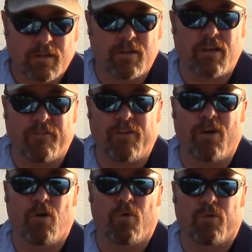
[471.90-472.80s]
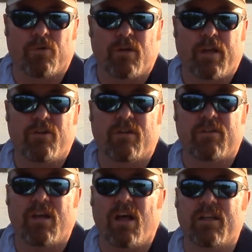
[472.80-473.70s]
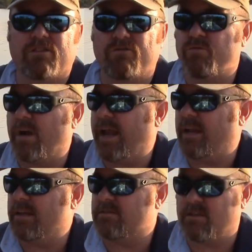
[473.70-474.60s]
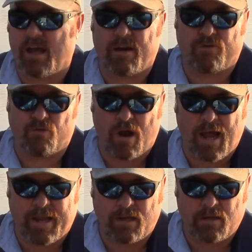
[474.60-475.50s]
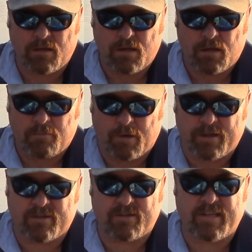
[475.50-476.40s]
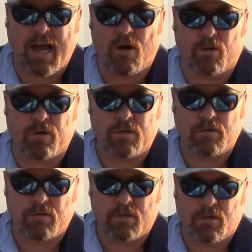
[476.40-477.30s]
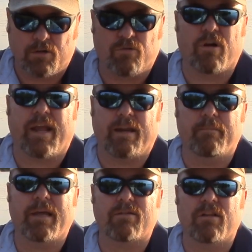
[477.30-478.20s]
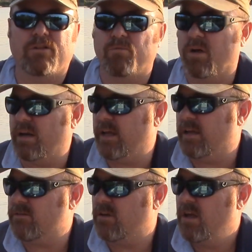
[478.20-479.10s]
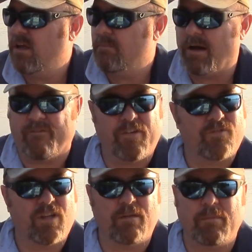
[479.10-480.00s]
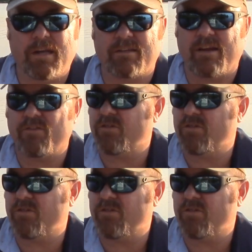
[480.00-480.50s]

definite odor, and you can tell it's grain. It's kind of dried, but it's soured grain, basically is what it is. About 15 minutes after you